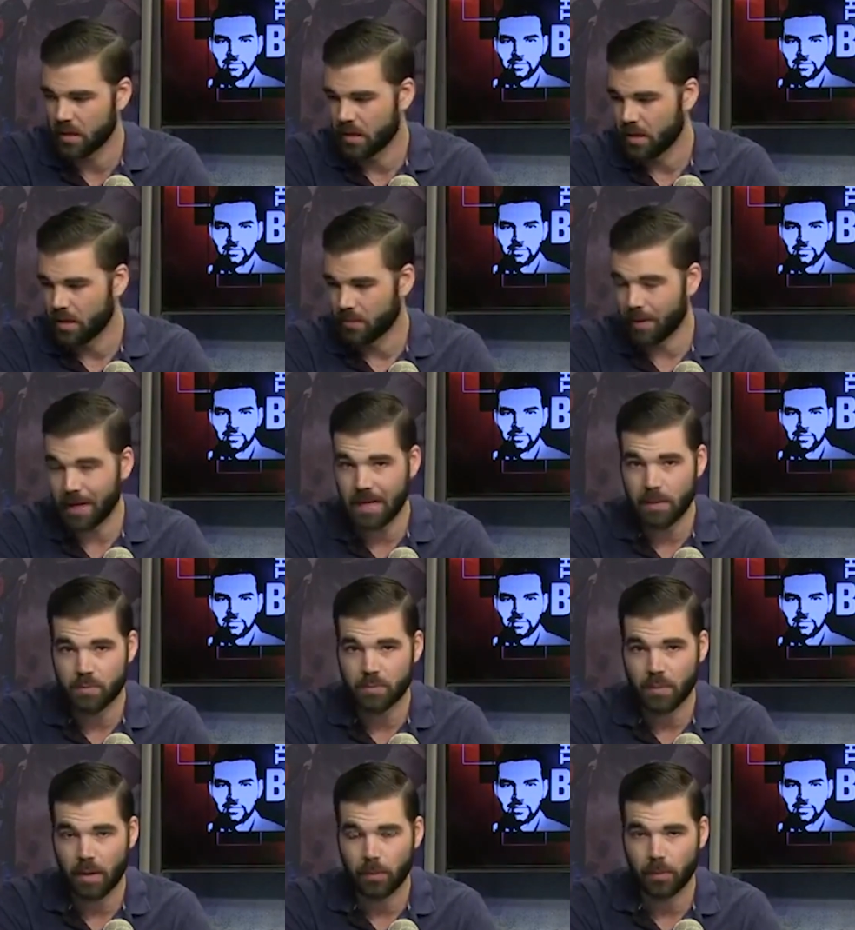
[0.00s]
Speaker 1: My name is
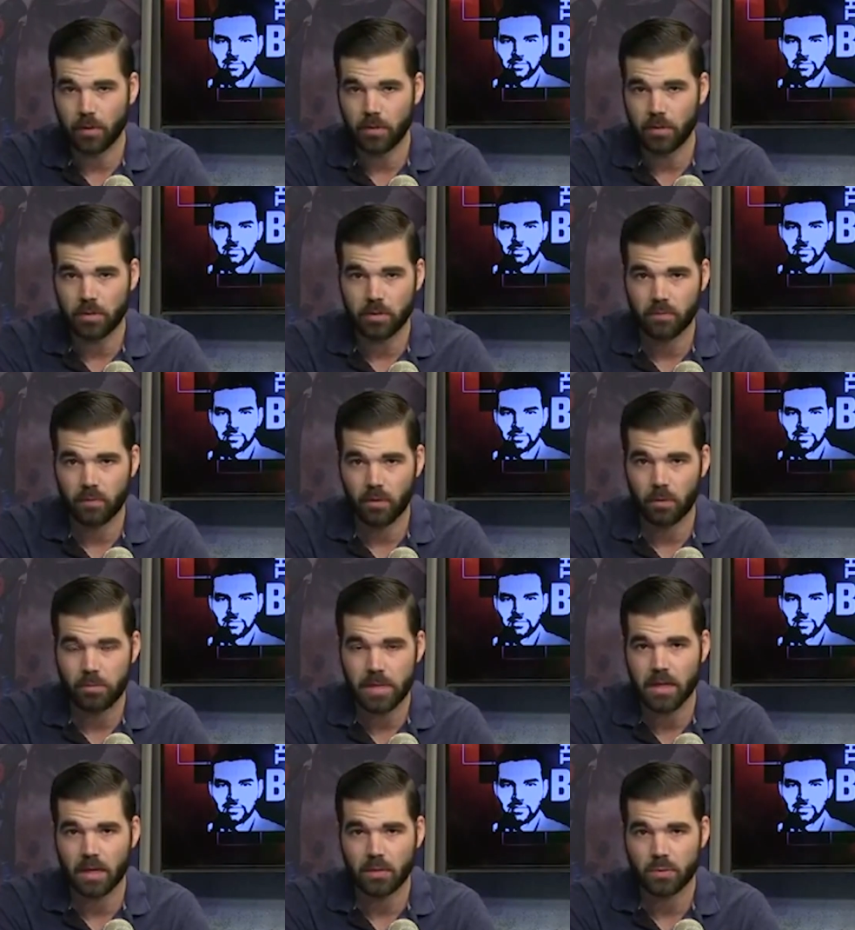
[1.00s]
Matt Bernier. You can follow
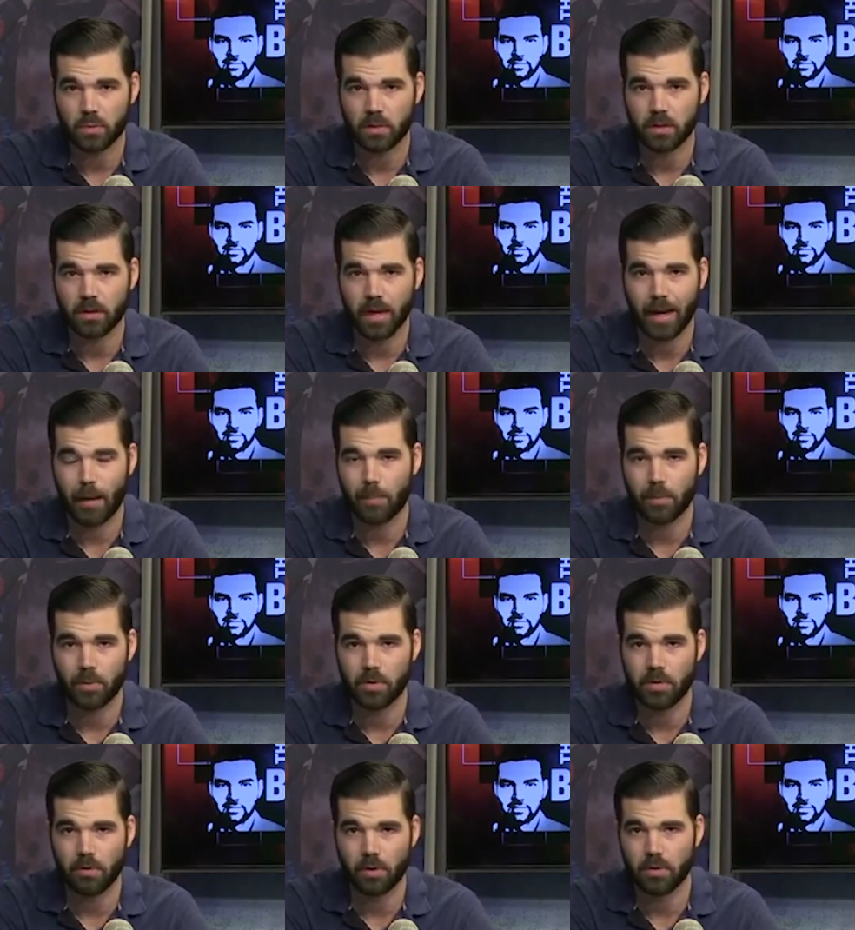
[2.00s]
me on Twitter at
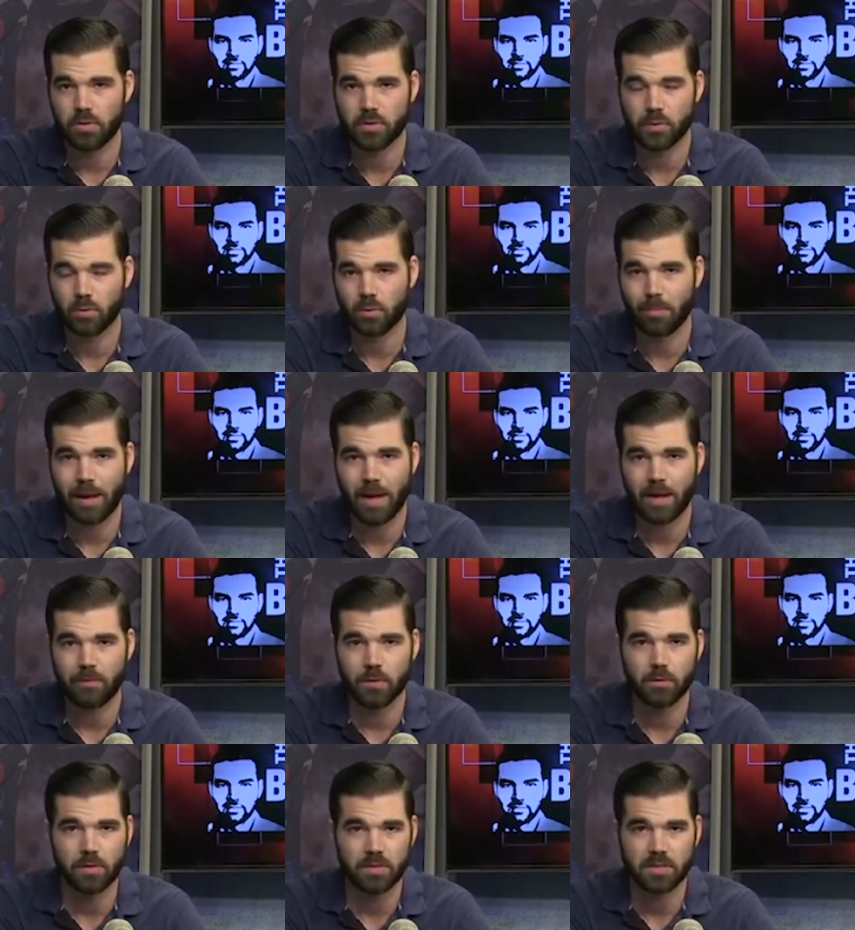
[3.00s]
Bernier underscore Matt. If
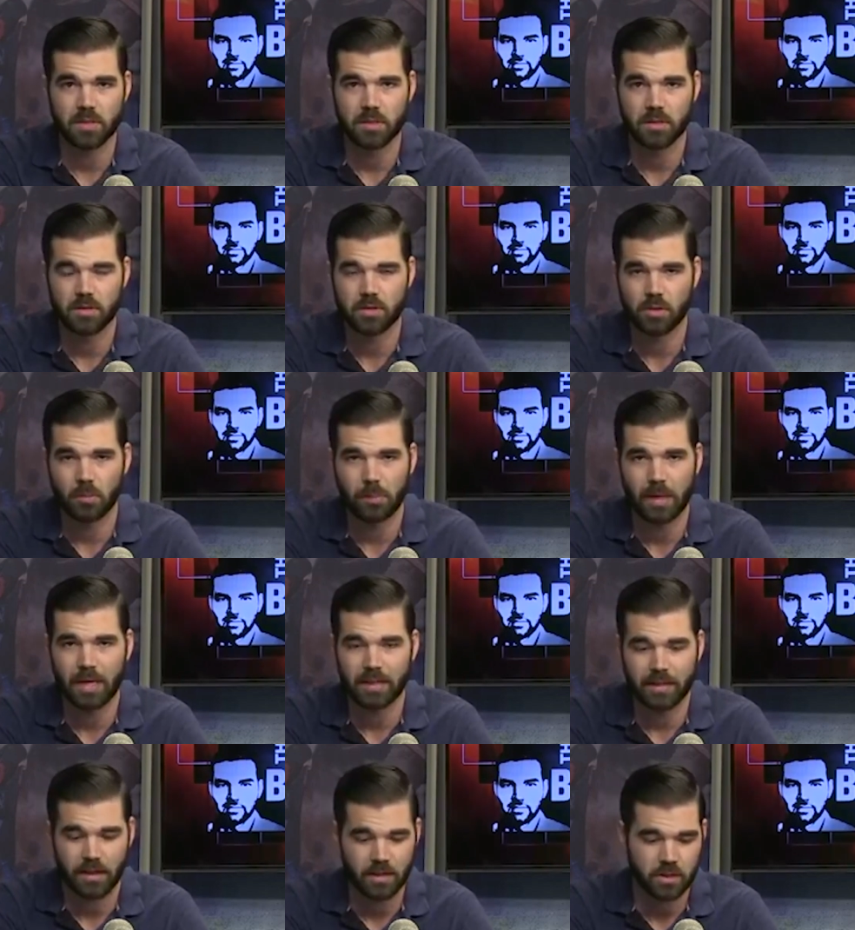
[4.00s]
you listen to this show
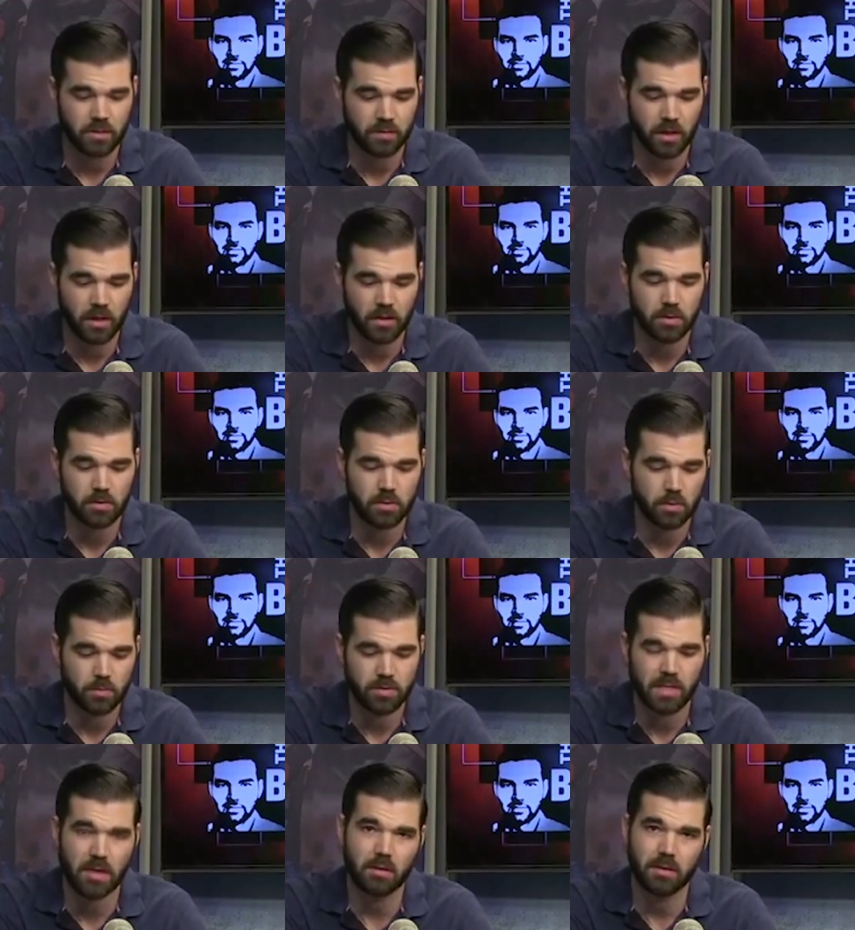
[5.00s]
podcast, you've got YouTube,
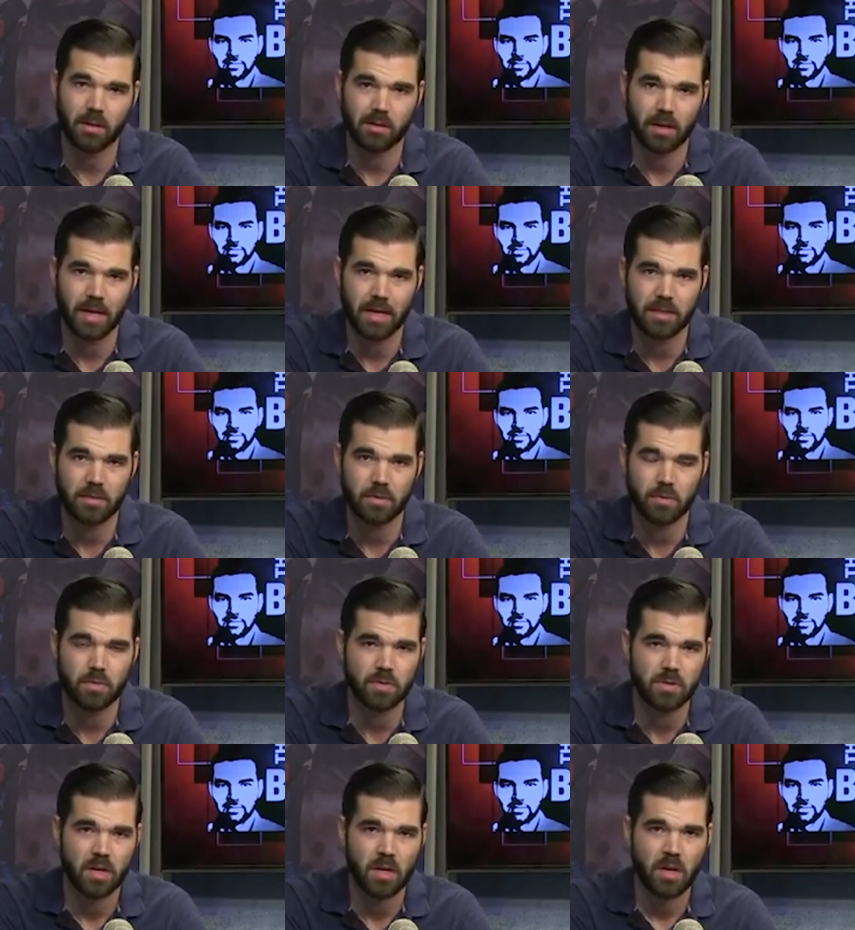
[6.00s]
SoundCloud,
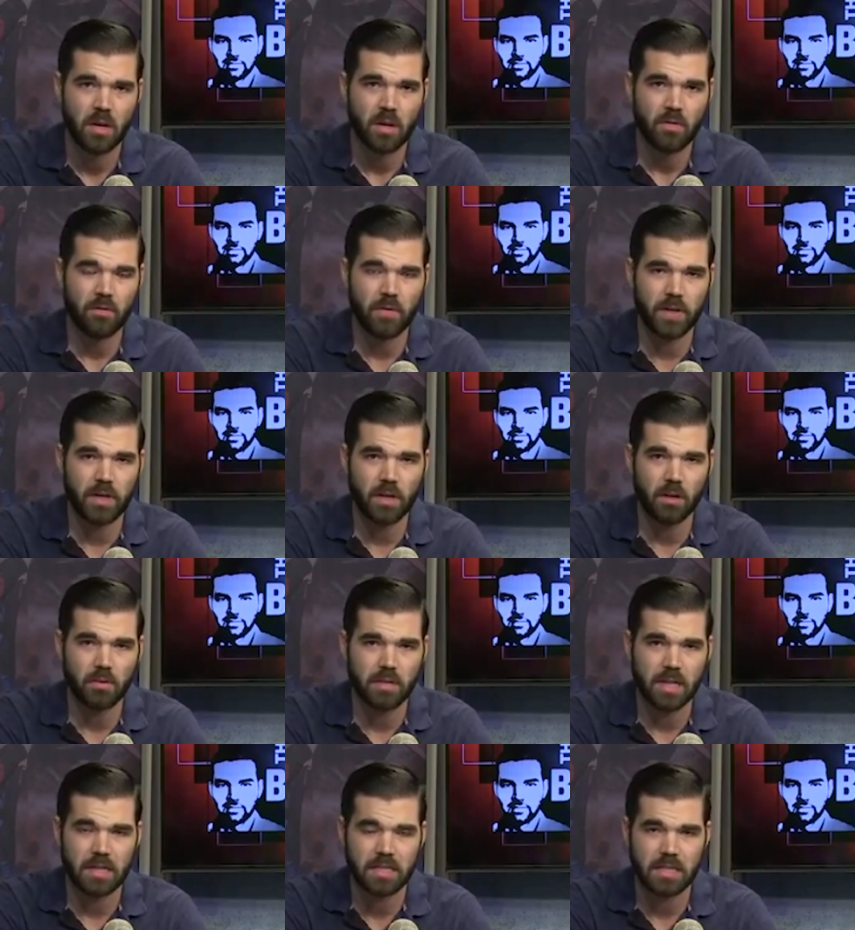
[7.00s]
iTunes,
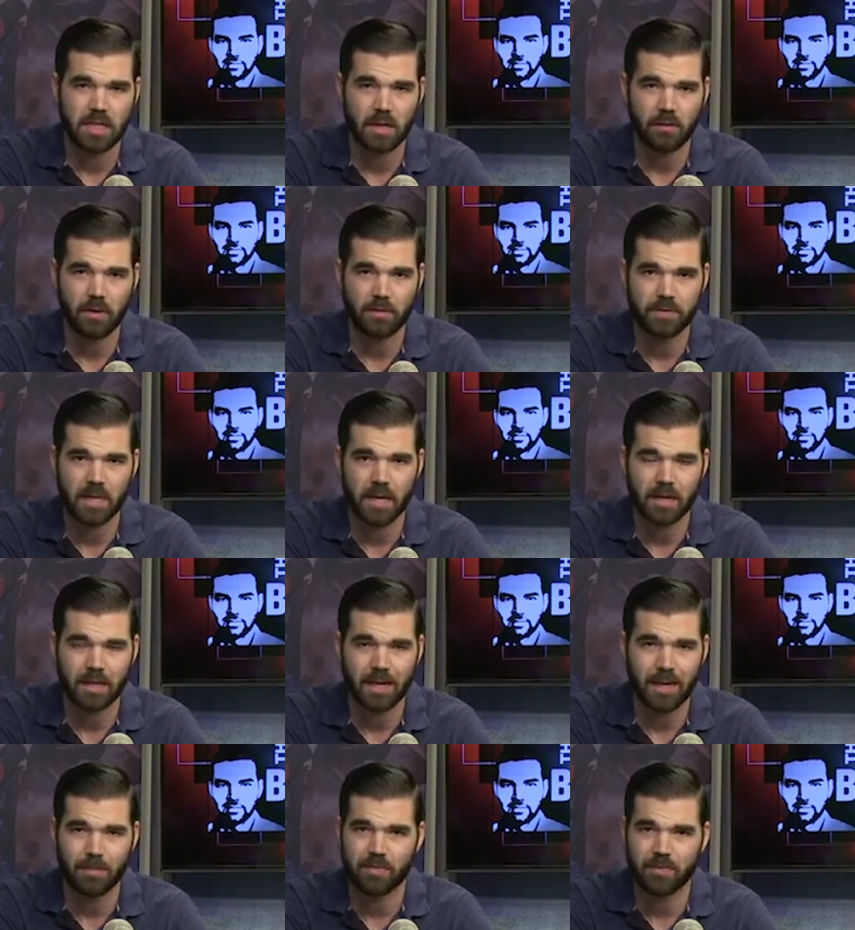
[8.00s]

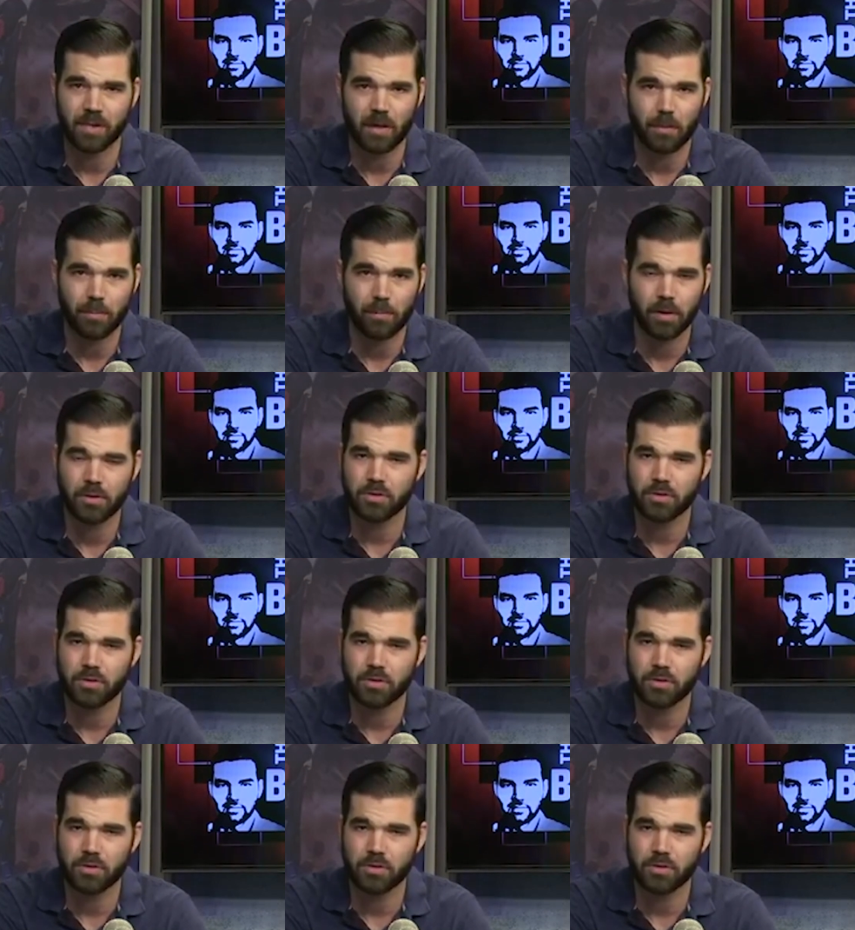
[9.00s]
video.drf.com. You've got a bunch of